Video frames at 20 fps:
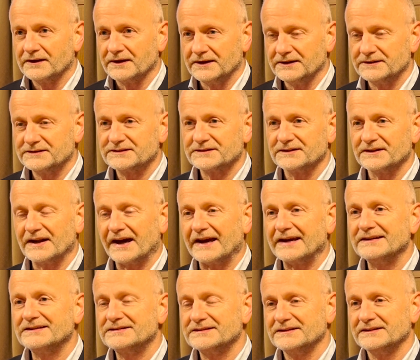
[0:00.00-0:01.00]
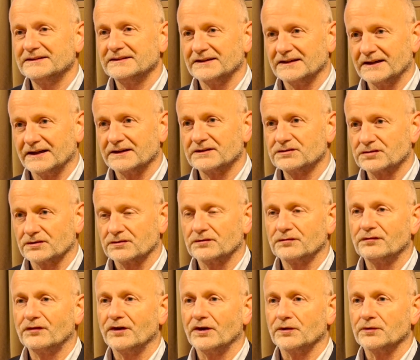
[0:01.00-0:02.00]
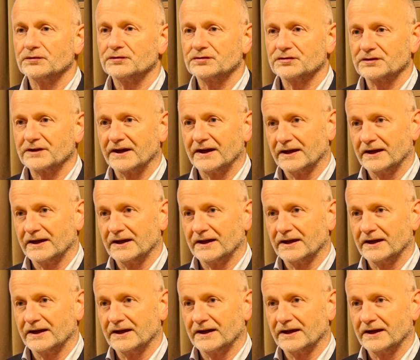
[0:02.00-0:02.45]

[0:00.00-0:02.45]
is 19 electoral votes.